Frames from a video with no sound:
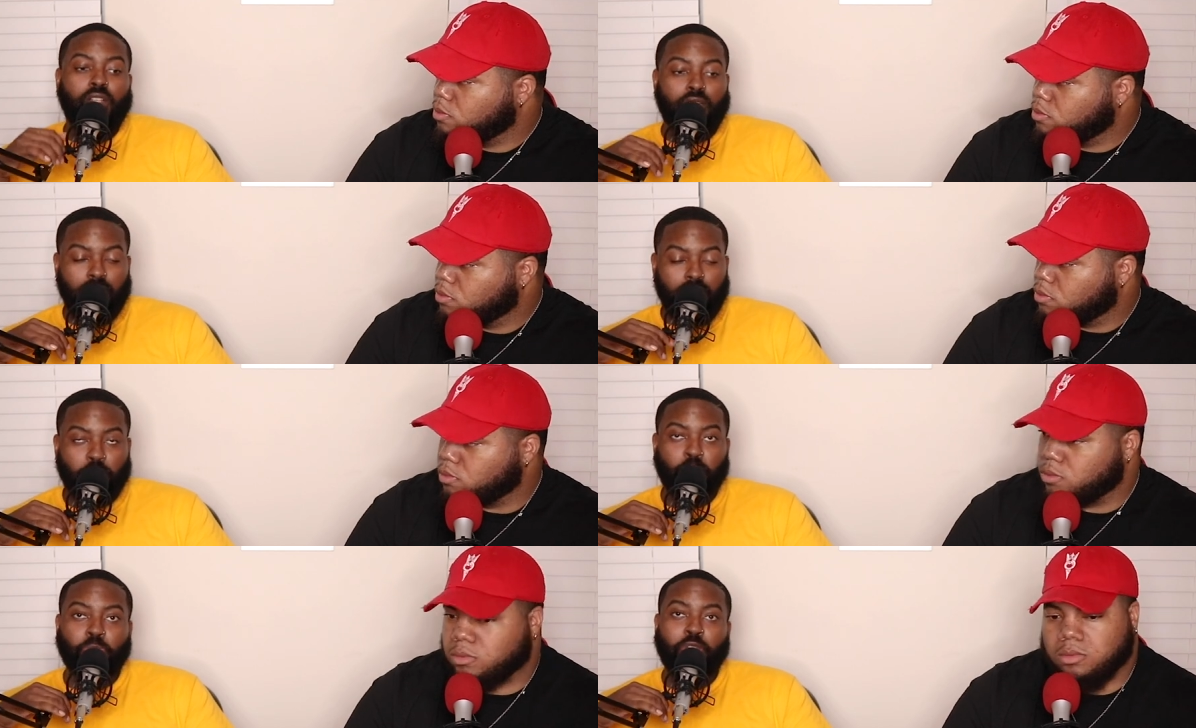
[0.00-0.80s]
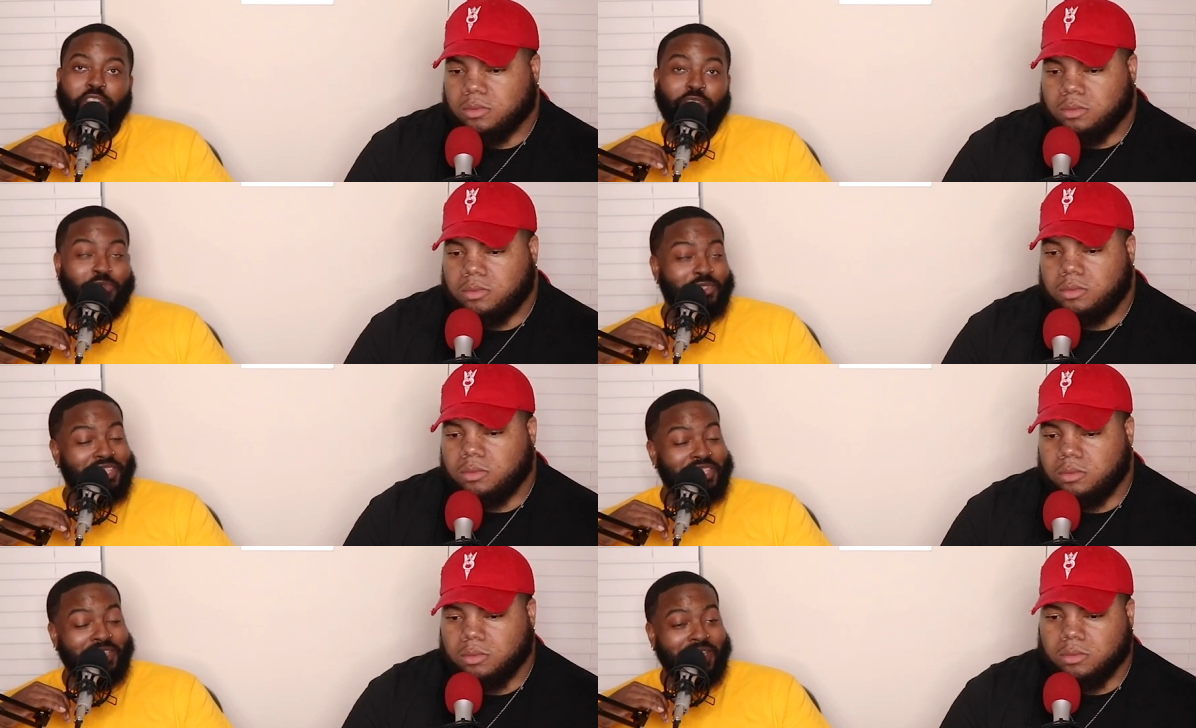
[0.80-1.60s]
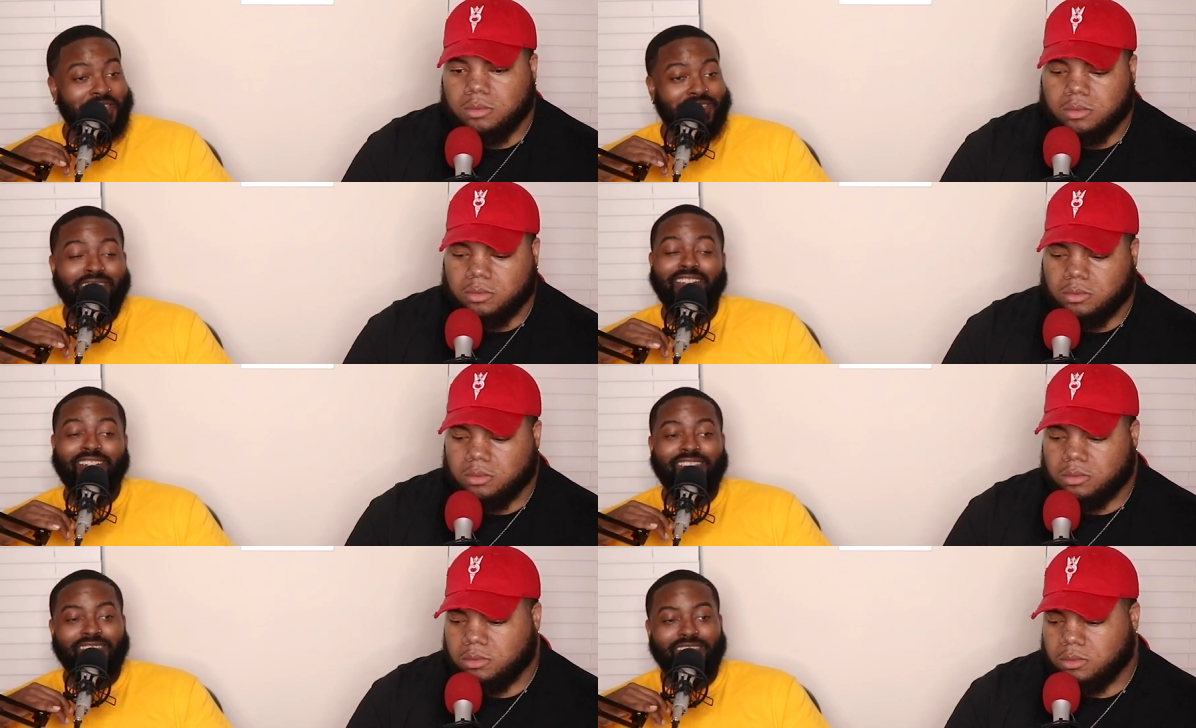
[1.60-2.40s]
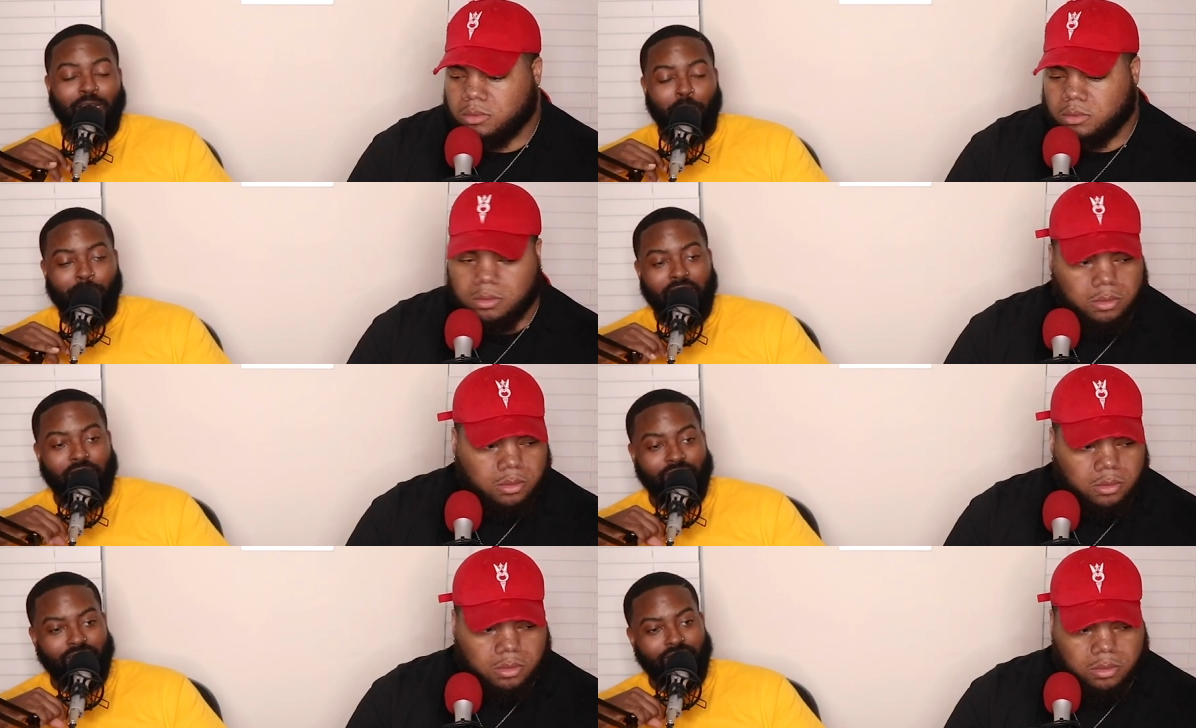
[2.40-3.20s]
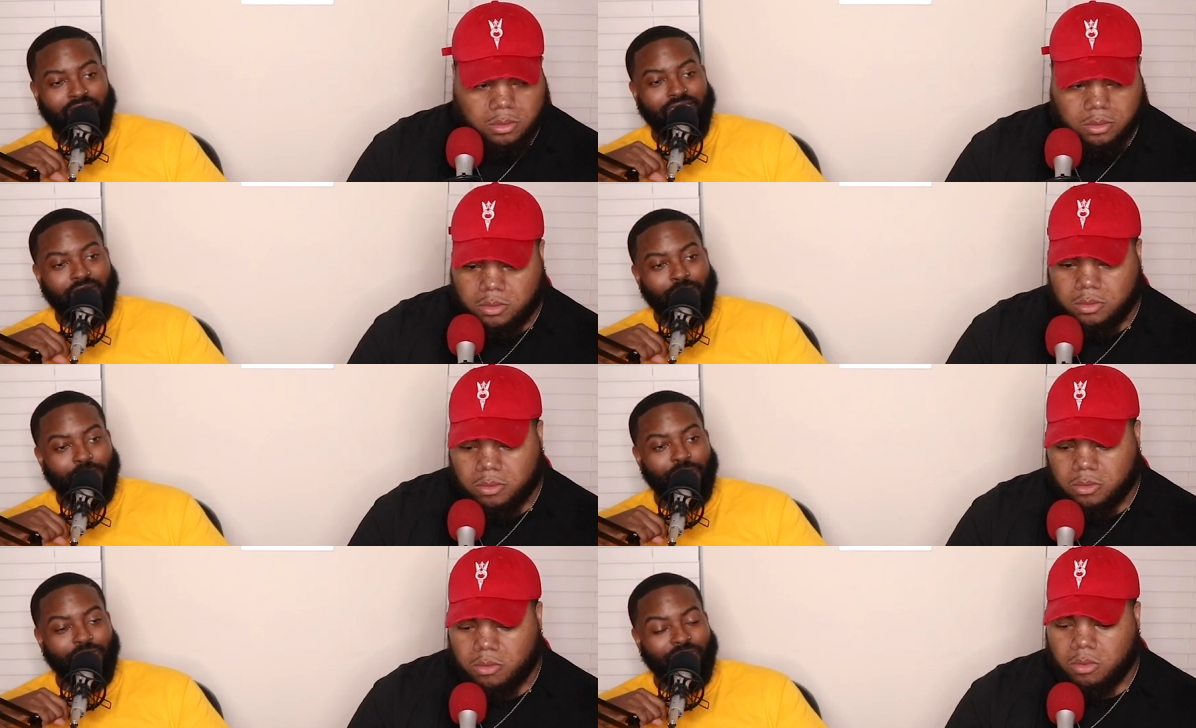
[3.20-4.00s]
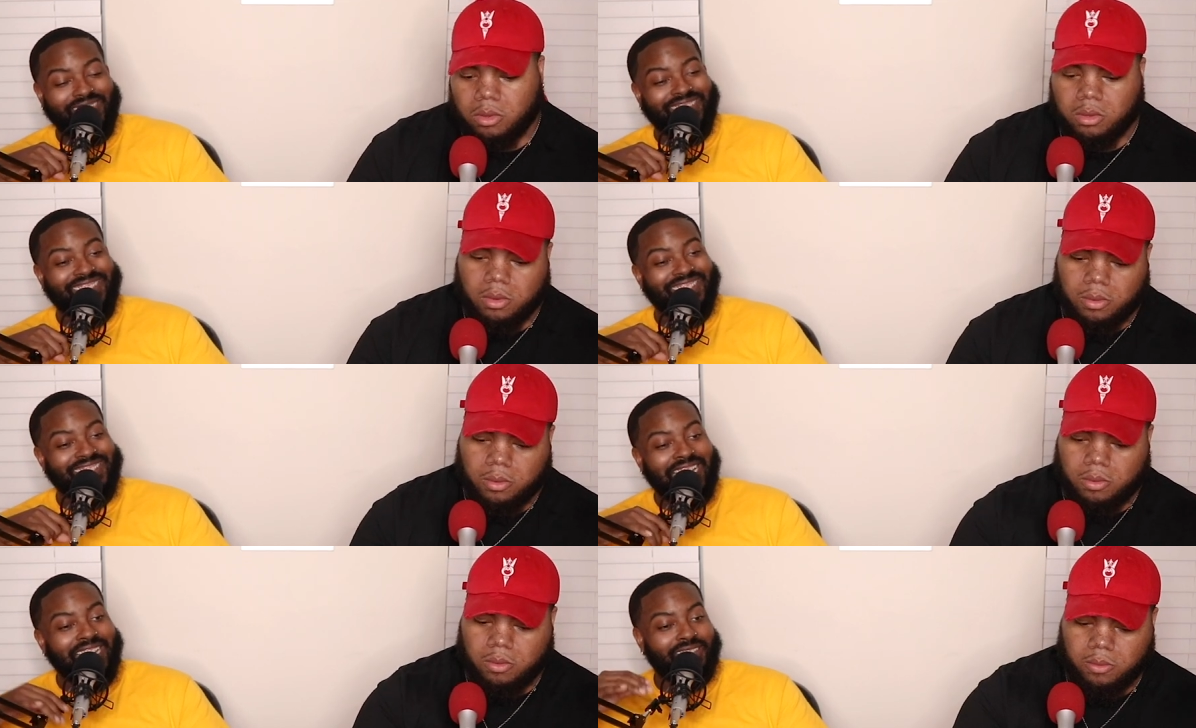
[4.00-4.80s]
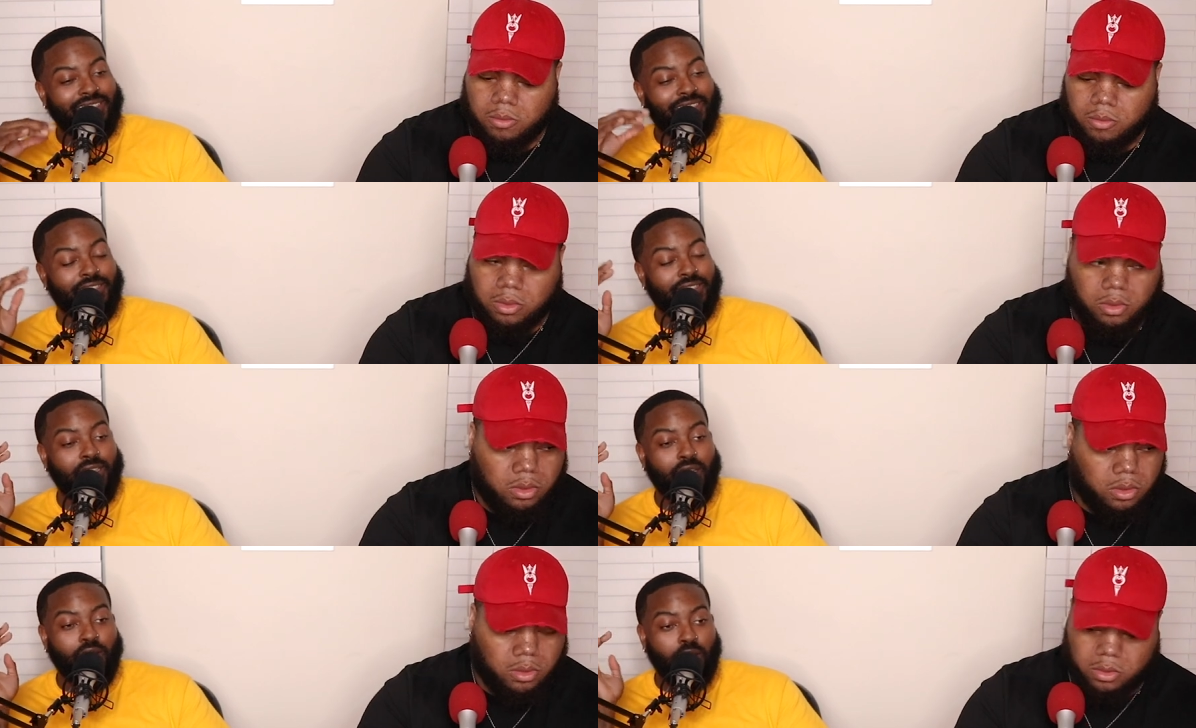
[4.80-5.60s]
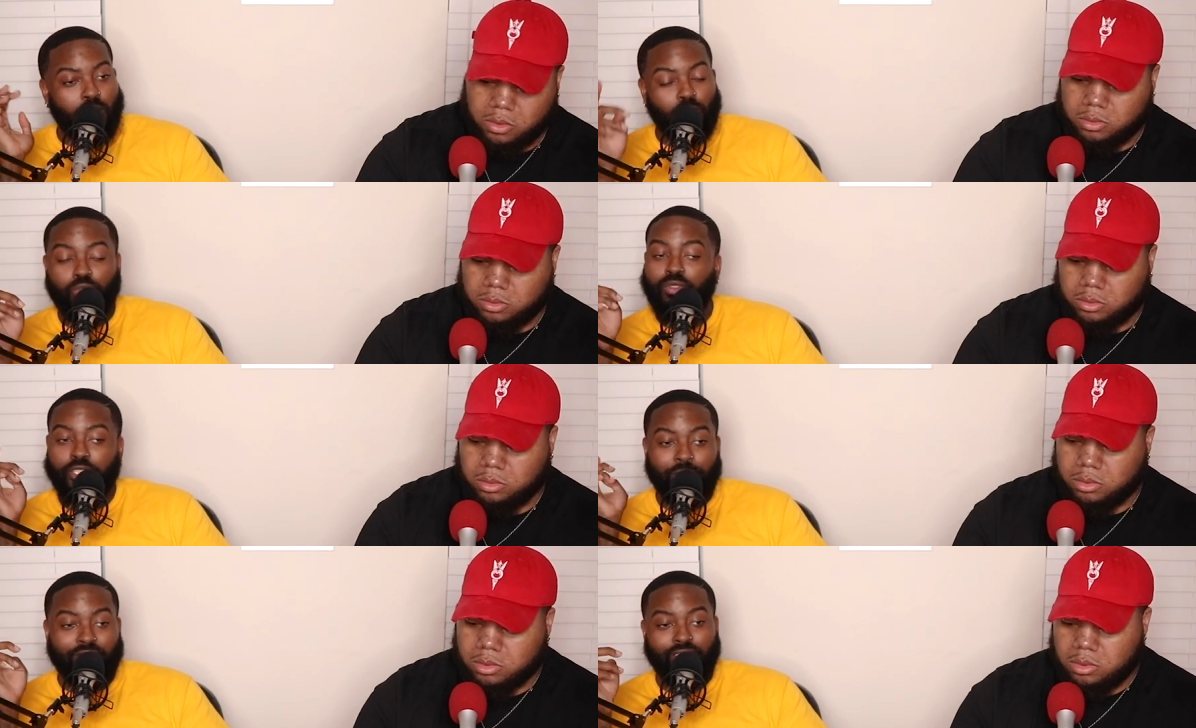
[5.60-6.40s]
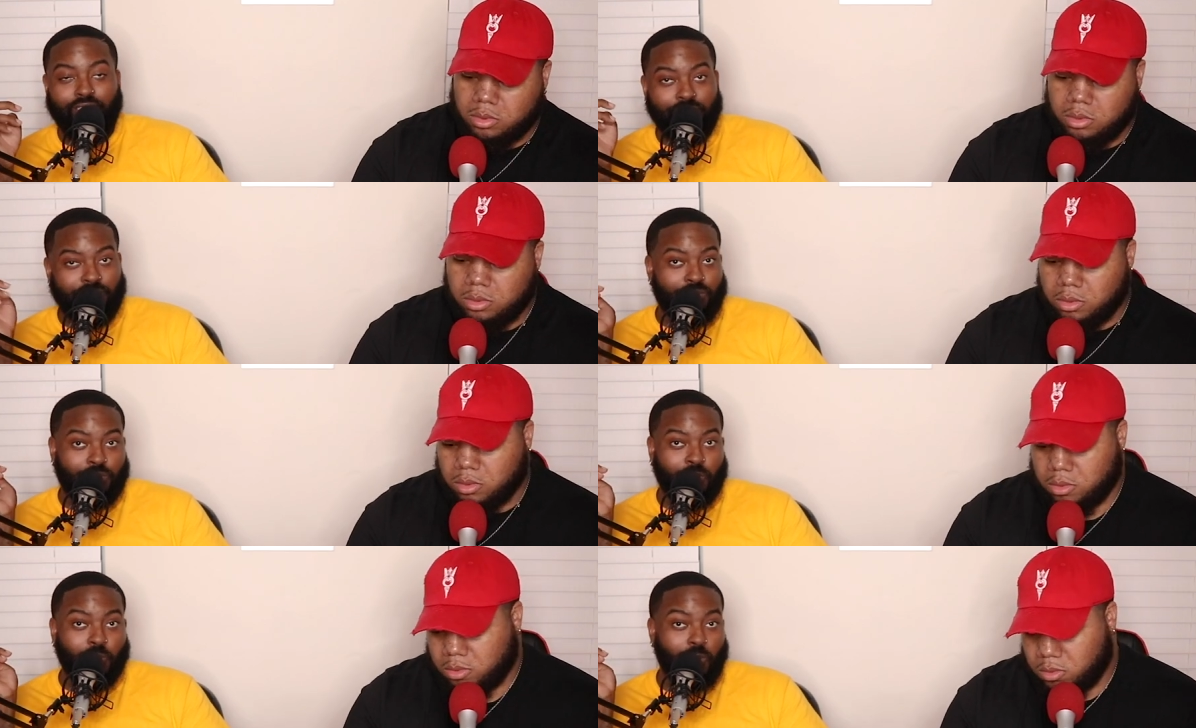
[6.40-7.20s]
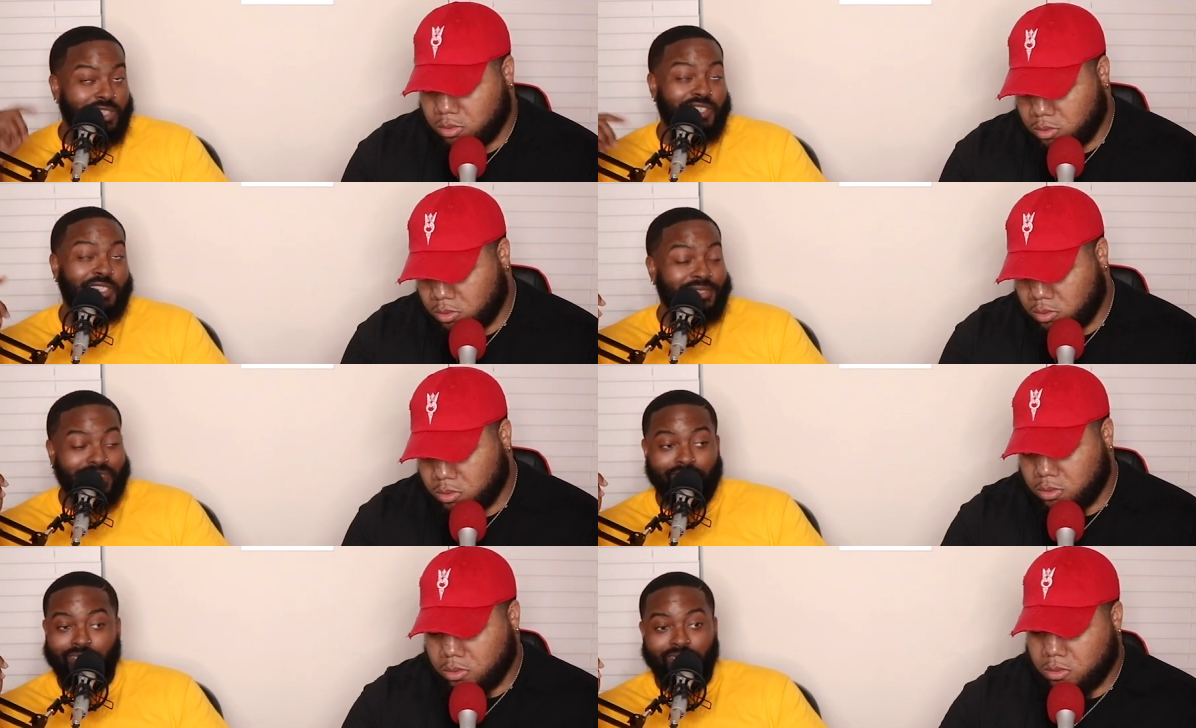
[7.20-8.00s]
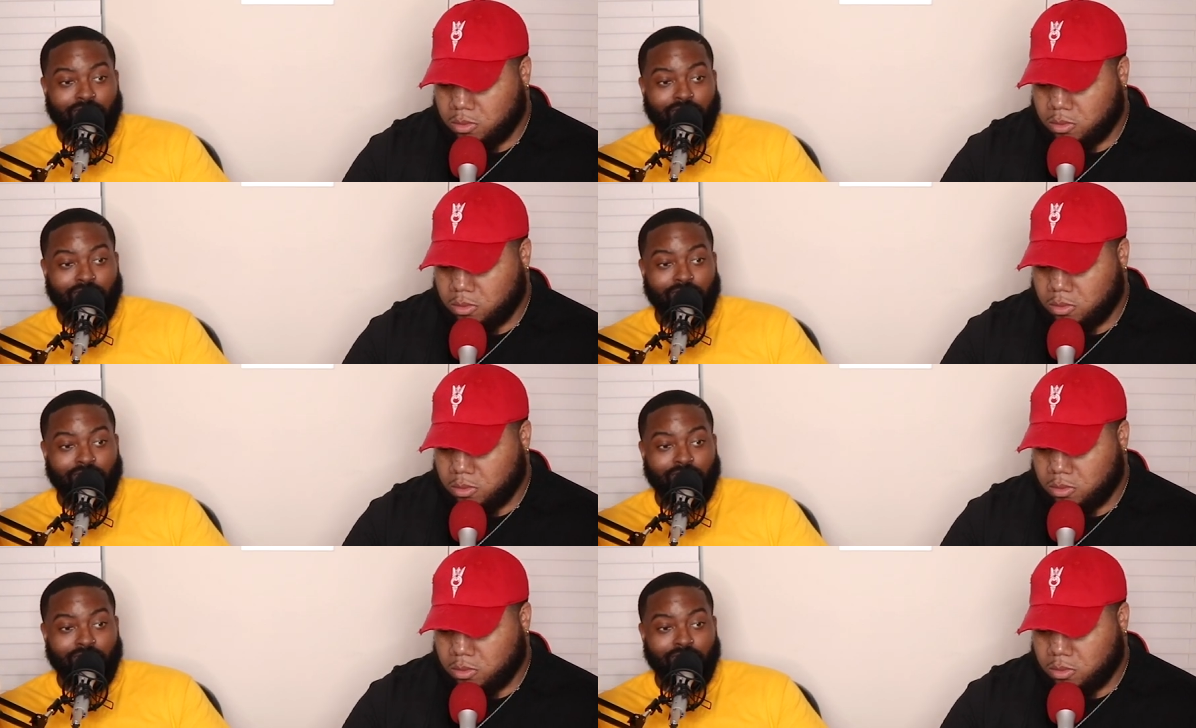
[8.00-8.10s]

Speaker 1: Um, interesting take. Uh, I'm gonna have to give it a not clutch, only because what Dub said.